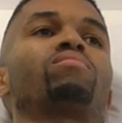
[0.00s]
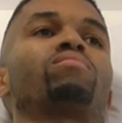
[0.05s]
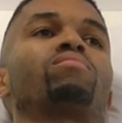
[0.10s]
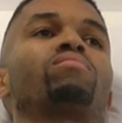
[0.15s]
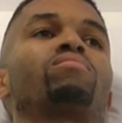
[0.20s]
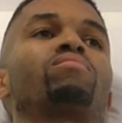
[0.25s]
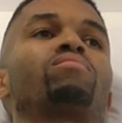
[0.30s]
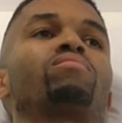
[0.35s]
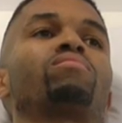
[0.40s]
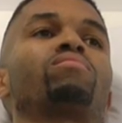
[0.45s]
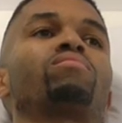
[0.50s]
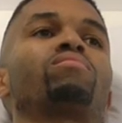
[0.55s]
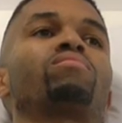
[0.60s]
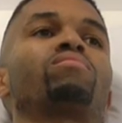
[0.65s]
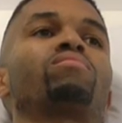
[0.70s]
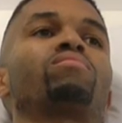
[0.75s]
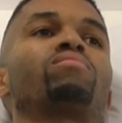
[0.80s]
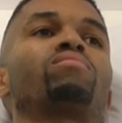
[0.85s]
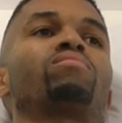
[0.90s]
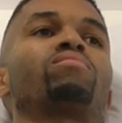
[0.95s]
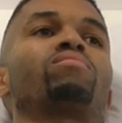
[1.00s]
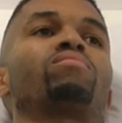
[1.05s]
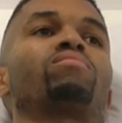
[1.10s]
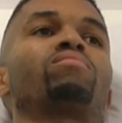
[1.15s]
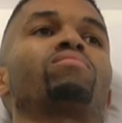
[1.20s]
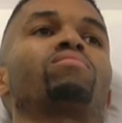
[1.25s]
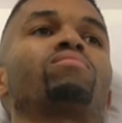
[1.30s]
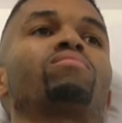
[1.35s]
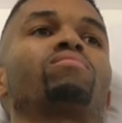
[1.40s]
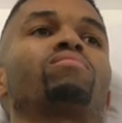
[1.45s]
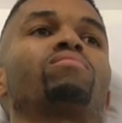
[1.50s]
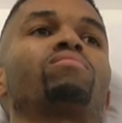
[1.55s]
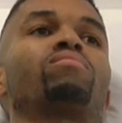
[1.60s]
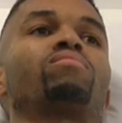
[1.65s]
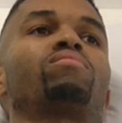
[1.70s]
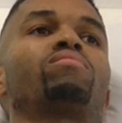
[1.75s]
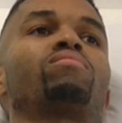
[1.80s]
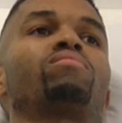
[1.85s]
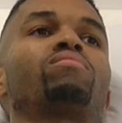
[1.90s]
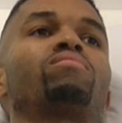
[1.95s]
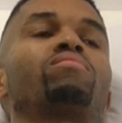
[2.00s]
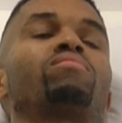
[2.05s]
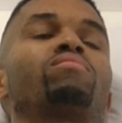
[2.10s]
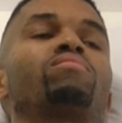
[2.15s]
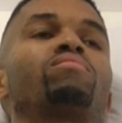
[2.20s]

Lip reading: (no one is talking)